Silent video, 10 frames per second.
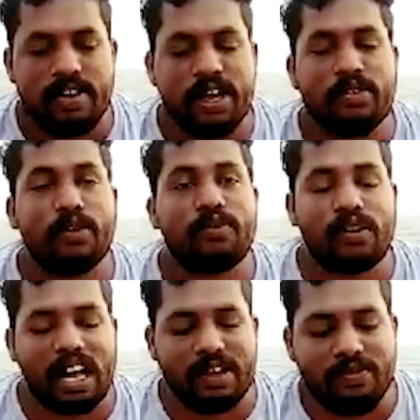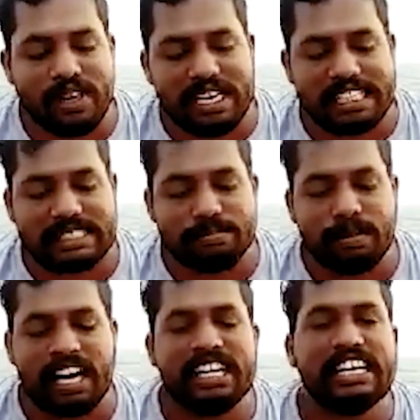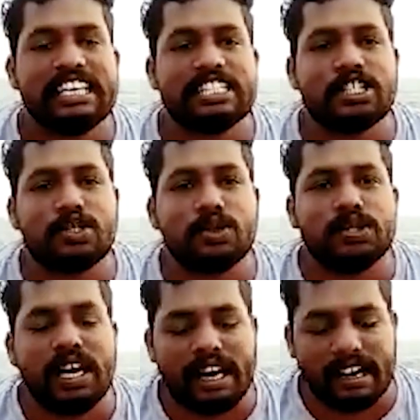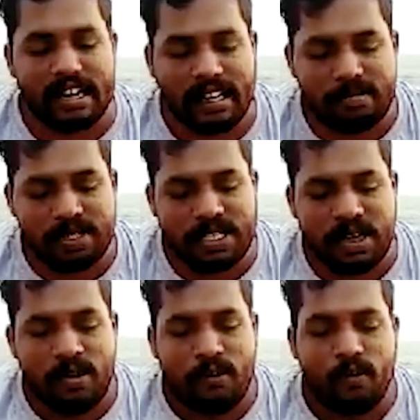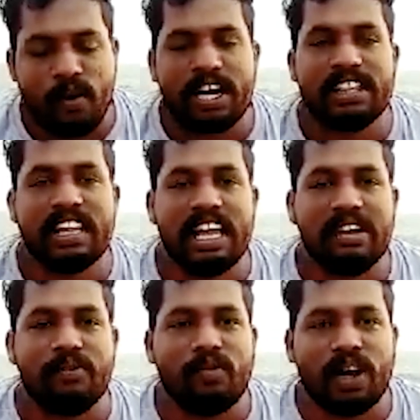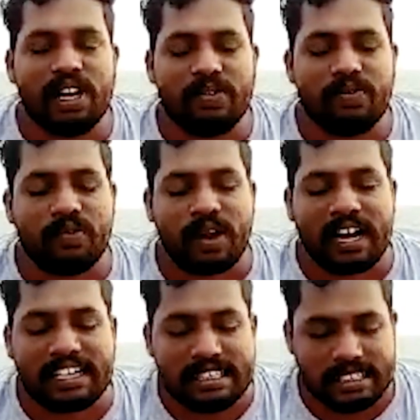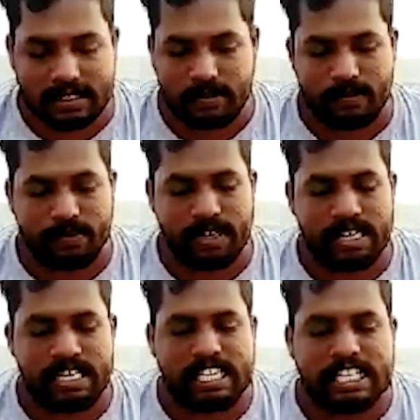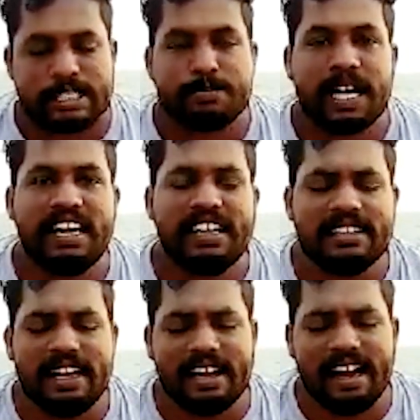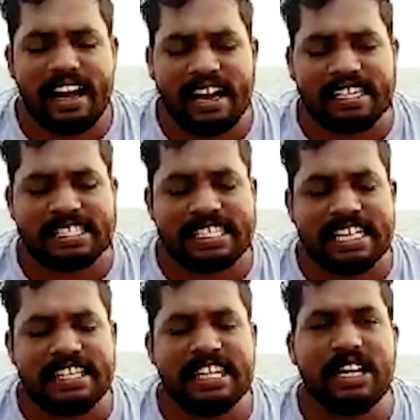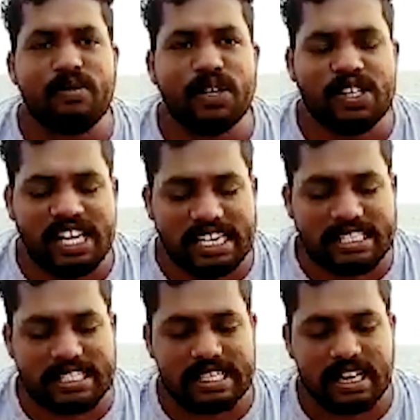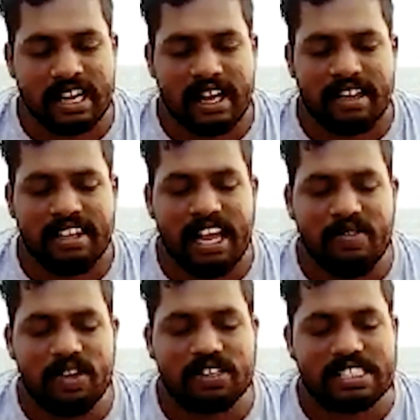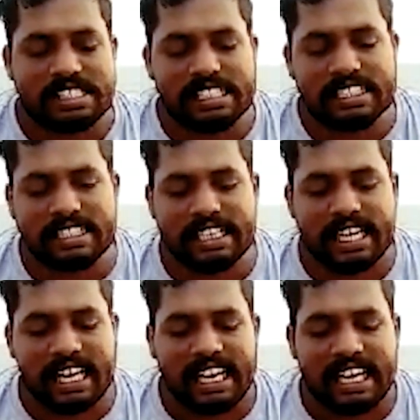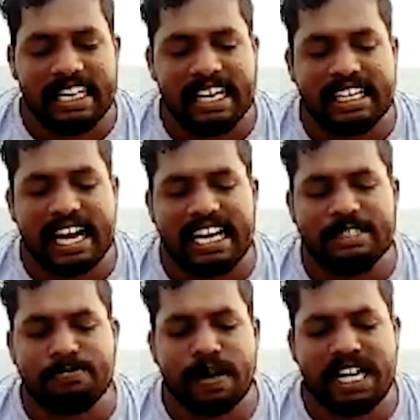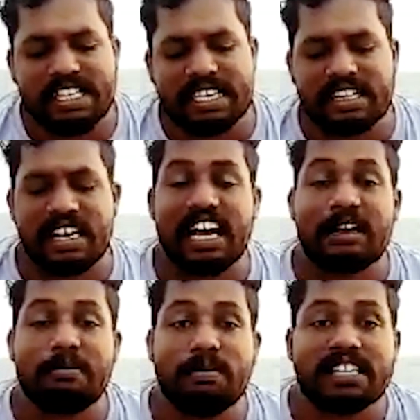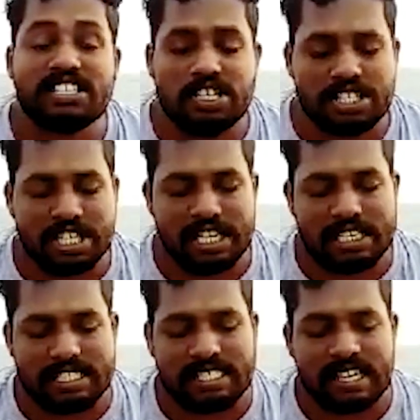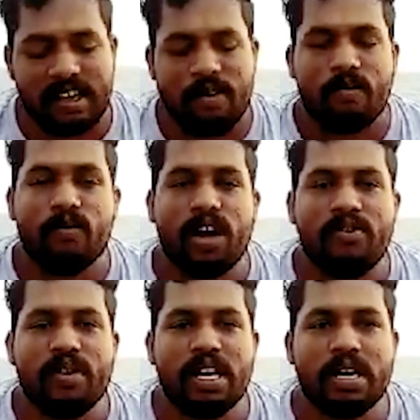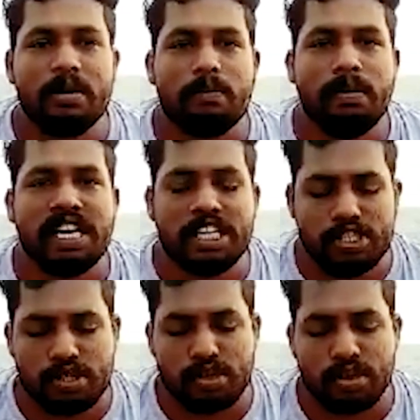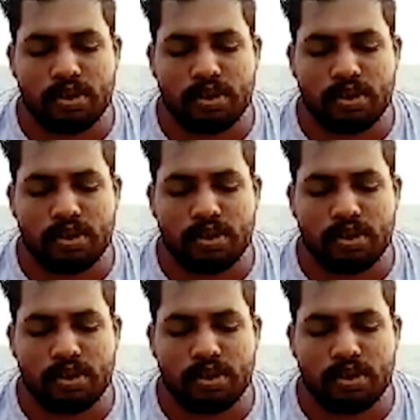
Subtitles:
wave of life that migrated to their limbs when they went flying. Spreading their hair, seething with heat, they will return in a night painted like mussel shells when we begin to